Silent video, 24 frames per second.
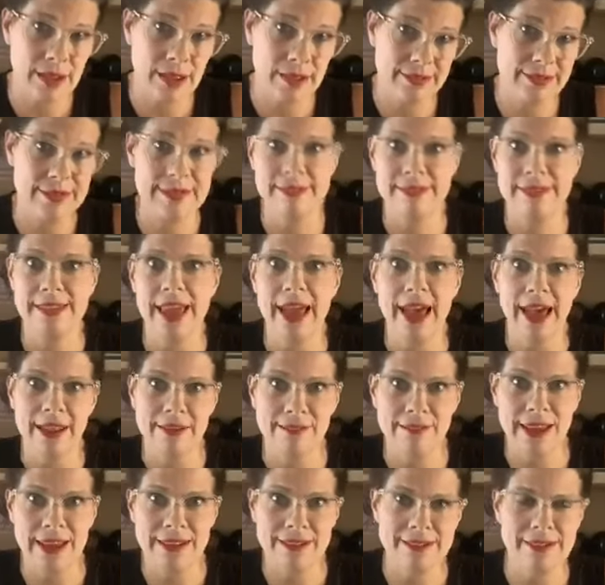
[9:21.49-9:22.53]
since the
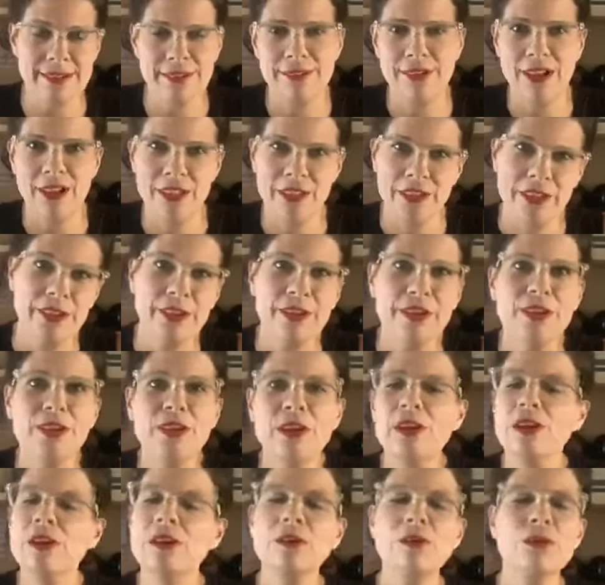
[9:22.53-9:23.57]
advent of all the
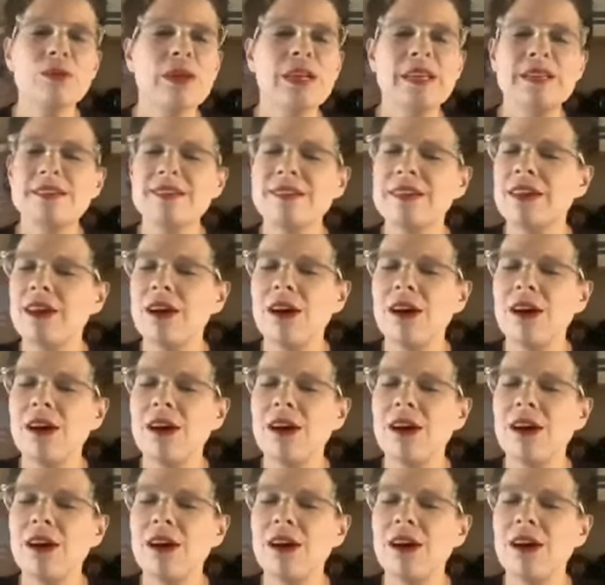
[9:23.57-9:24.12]
crazy